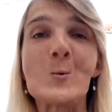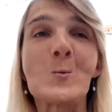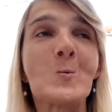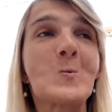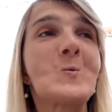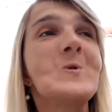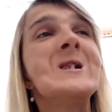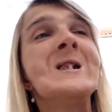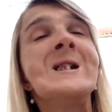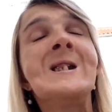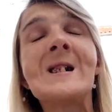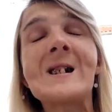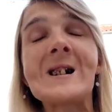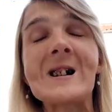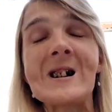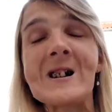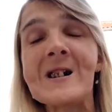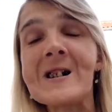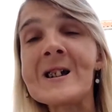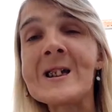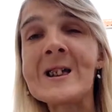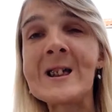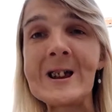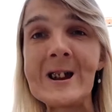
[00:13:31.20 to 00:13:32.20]
We
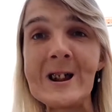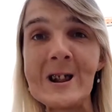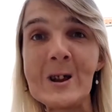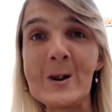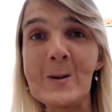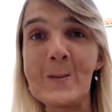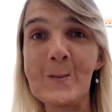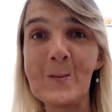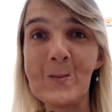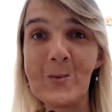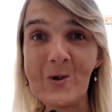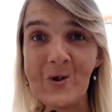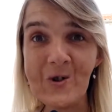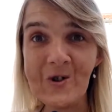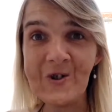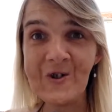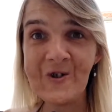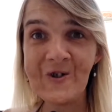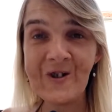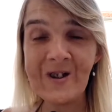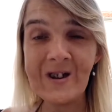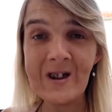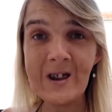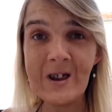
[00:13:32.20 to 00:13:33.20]
are setting
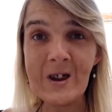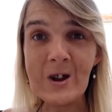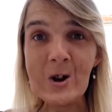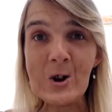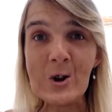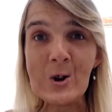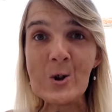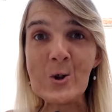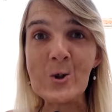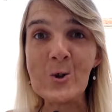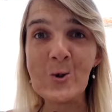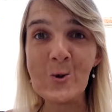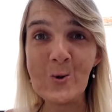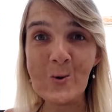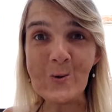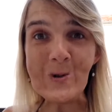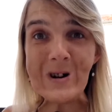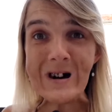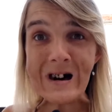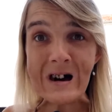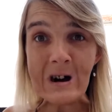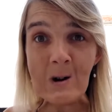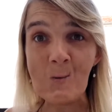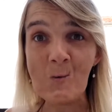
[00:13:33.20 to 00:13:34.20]
boundaries to
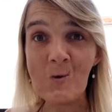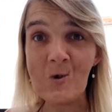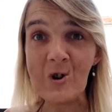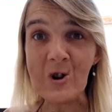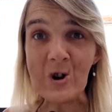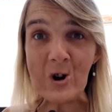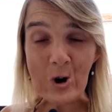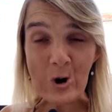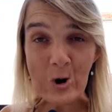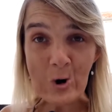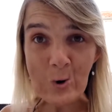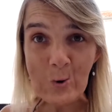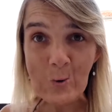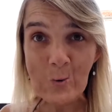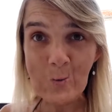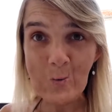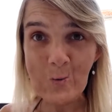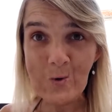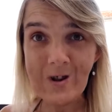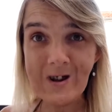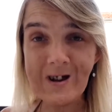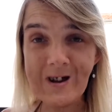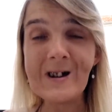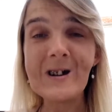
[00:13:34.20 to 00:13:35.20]
our
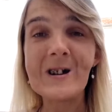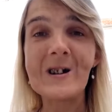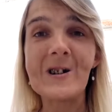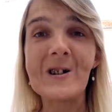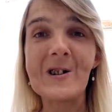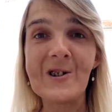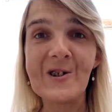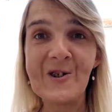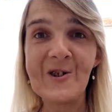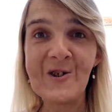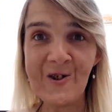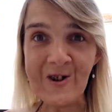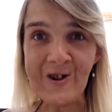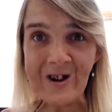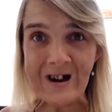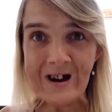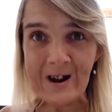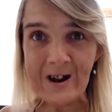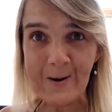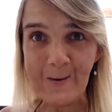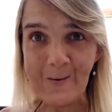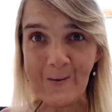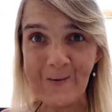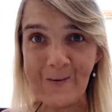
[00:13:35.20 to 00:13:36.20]
own
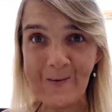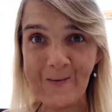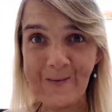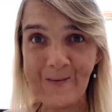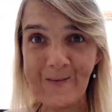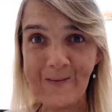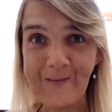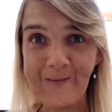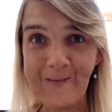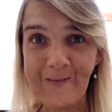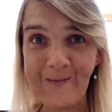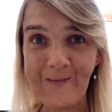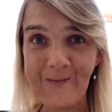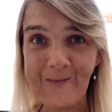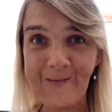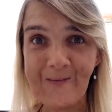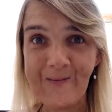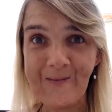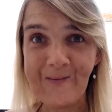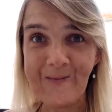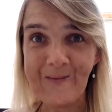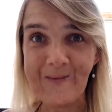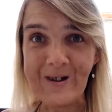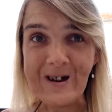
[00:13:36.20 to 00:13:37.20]
shadow.
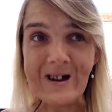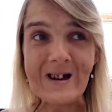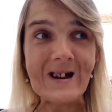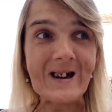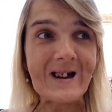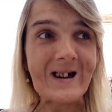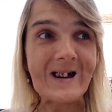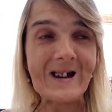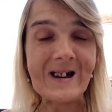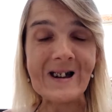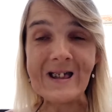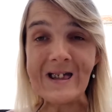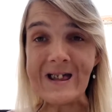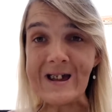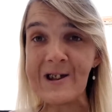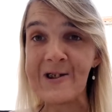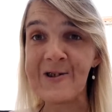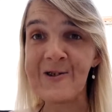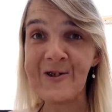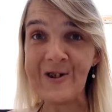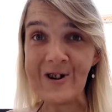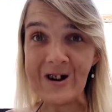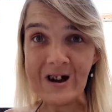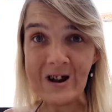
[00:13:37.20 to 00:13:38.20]
And that
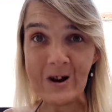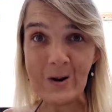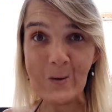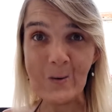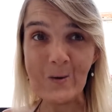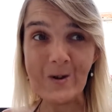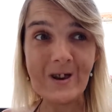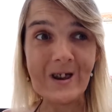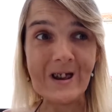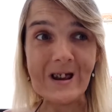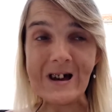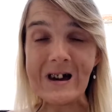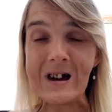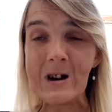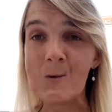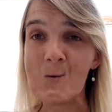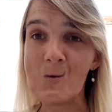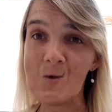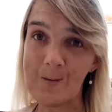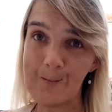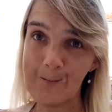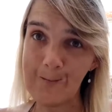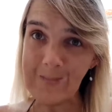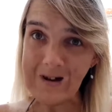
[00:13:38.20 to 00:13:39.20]
shadow is
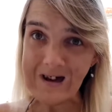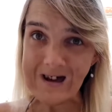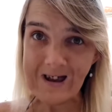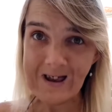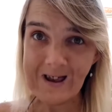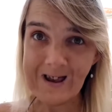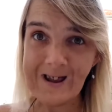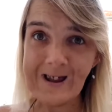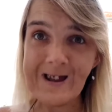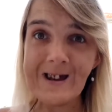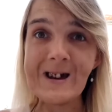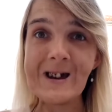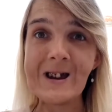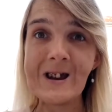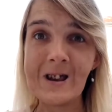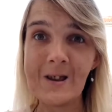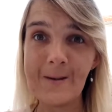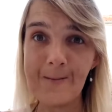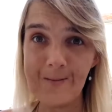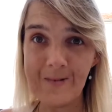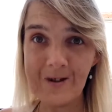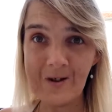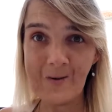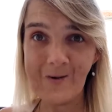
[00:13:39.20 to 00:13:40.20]
our past
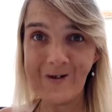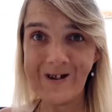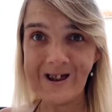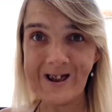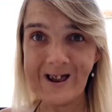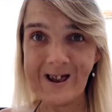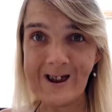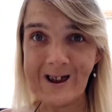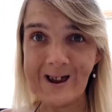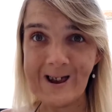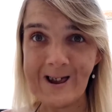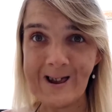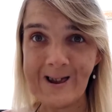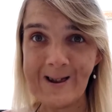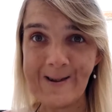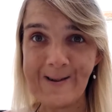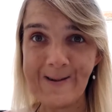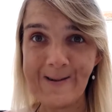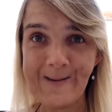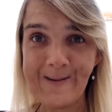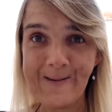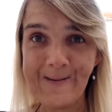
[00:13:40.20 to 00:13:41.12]
experiences.